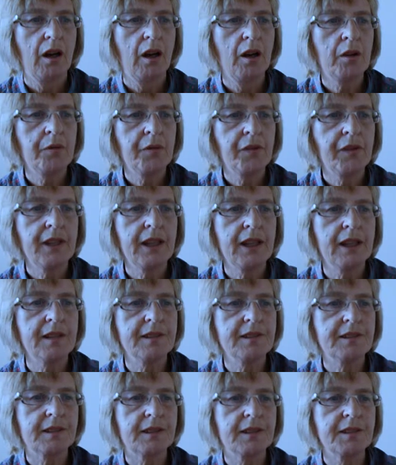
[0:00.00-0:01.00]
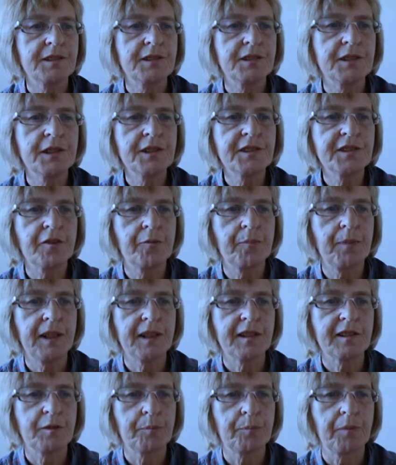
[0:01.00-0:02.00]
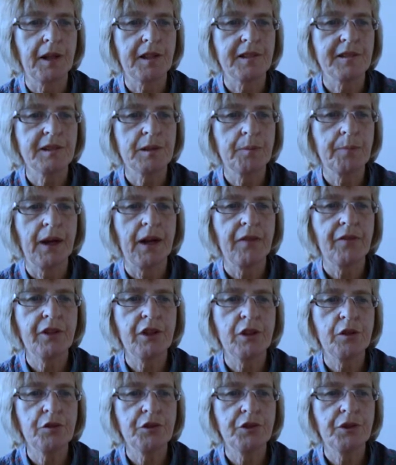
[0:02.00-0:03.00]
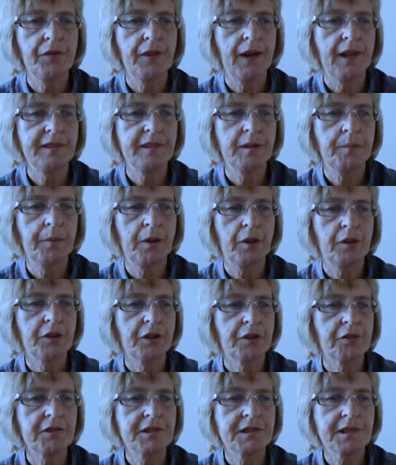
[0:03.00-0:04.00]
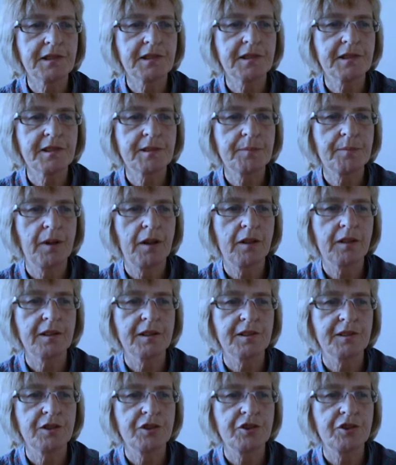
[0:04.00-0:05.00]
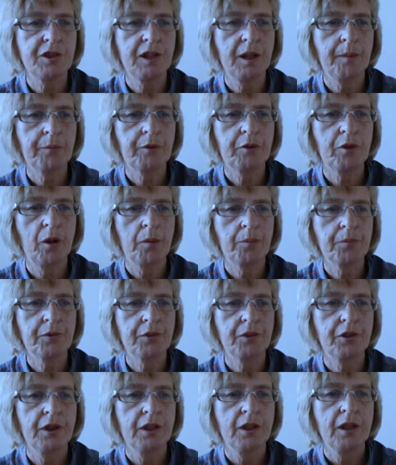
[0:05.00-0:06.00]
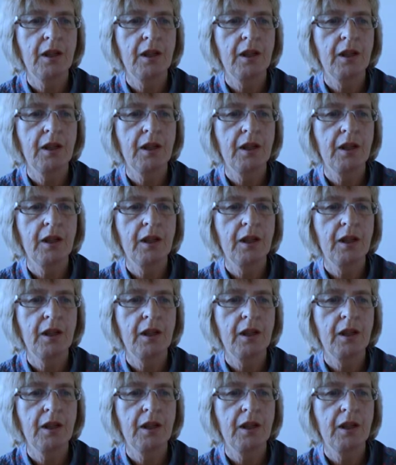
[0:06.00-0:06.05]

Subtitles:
Over the years, concerns have been expressed about the use of antibiotic resistance markers in GM crops,